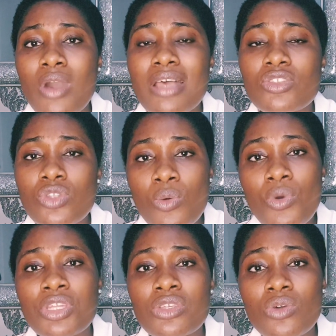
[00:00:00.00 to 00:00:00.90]

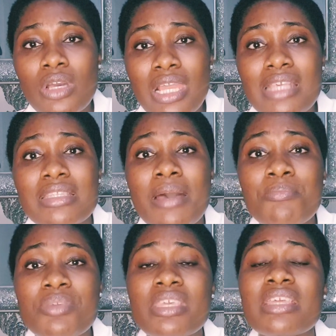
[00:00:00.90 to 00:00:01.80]
someone in your class
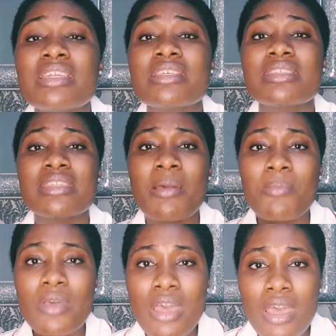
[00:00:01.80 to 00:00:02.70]
can be in the
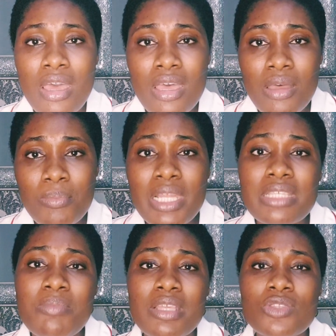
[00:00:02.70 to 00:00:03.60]
same
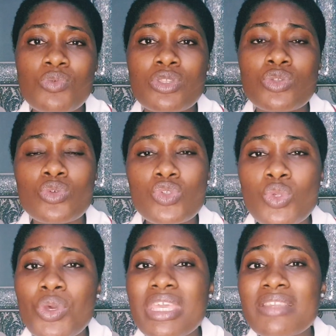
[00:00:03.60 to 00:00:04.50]
placement with you,
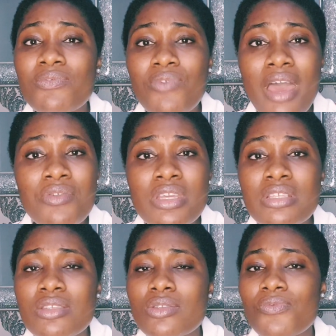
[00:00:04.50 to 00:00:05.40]
so it
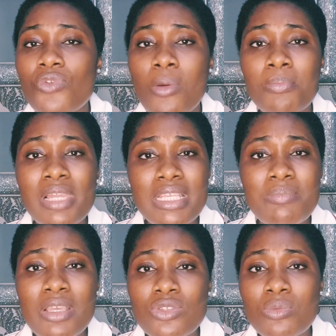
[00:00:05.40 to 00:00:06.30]
varies from
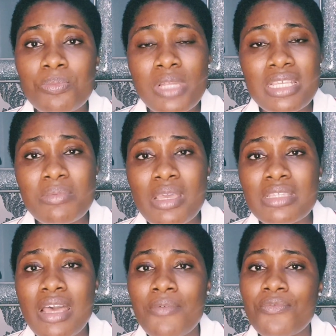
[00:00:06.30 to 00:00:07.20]
placement to
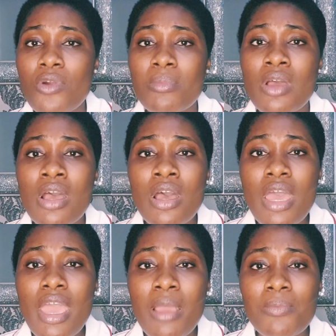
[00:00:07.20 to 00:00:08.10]
placement
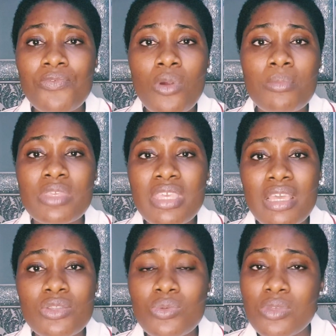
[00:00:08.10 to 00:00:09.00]
and from
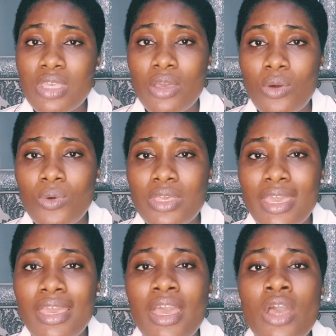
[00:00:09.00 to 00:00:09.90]
year to year.
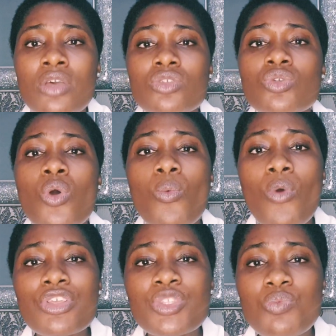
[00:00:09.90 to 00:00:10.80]
Okay, so
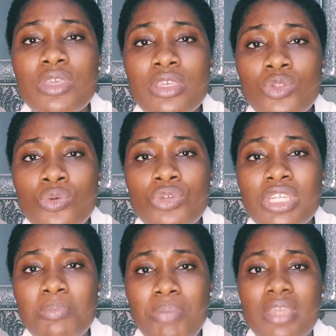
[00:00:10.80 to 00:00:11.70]
what we do
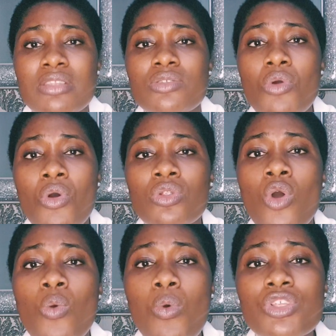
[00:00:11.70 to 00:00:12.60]
depends on,
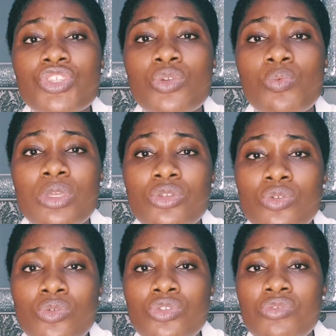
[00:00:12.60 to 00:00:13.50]
or what you will
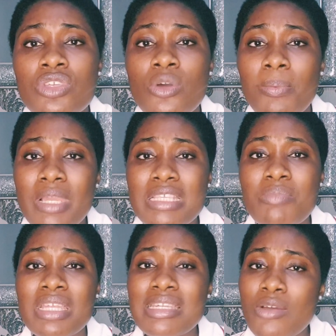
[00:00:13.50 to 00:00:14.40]
do during your
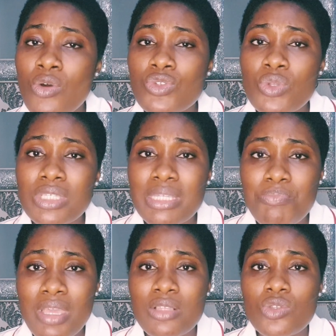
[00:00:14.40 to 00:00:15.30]
placement, they also
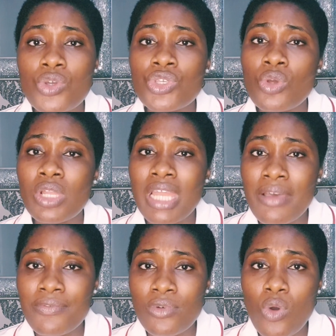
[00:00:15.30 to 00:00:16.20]
depends on your
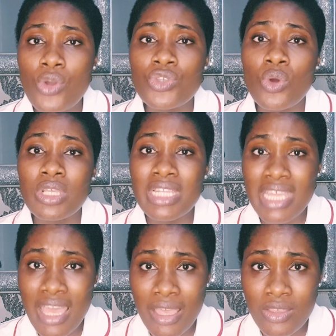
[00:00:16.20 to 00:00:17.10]
level or your
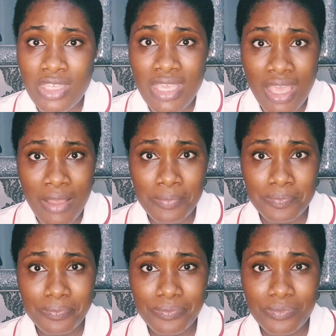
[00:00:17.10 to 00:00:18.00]
year.
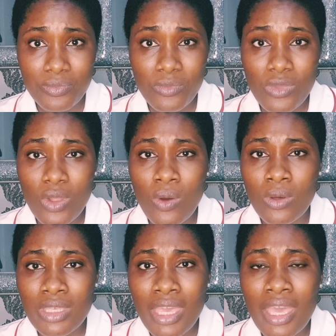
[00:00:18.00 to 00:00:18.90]

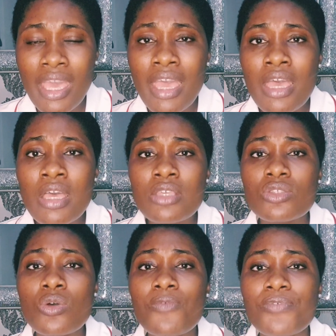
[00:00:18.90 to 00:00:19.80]
Okay,
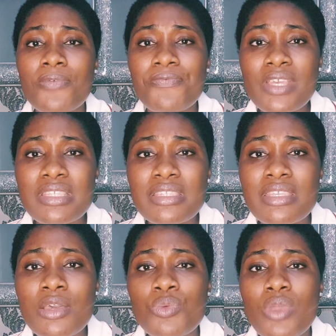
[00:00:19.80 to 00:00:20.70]
so for first
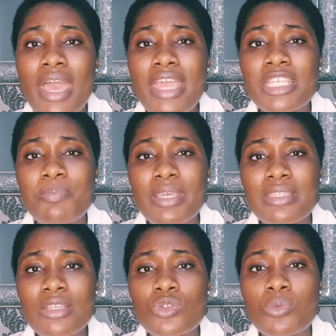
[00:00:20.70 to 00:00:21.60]
year we are
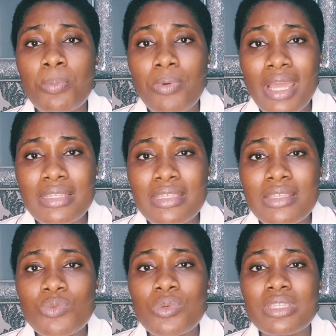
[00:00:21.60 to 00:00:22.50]
expected to
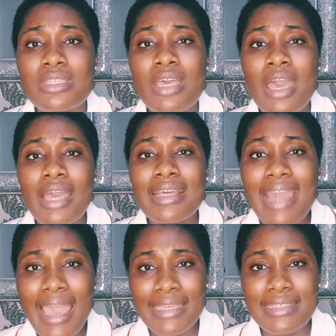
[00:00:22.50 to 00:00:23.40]
practice with
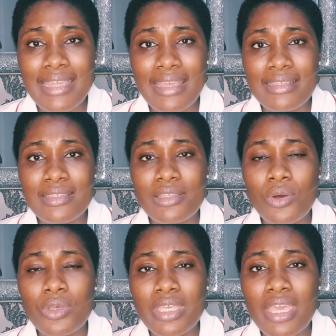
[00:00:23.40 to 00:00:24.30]
guidance.
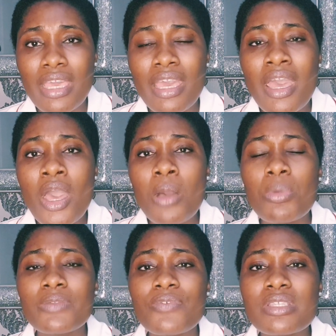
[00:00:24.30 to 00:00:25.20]
Okay,
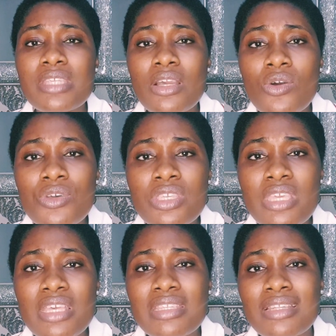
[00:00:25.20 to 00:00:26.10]
but for second
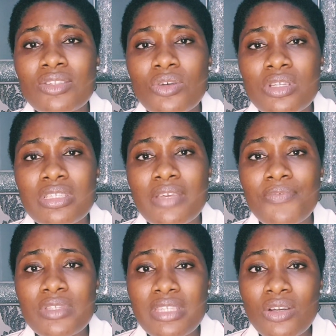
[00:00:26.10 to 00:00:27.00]
years and third year,
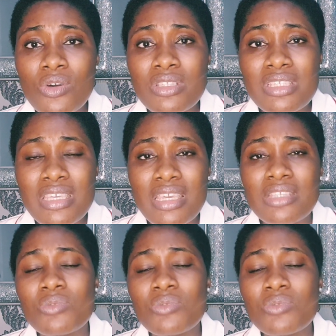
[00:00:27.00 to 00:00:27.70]
for second years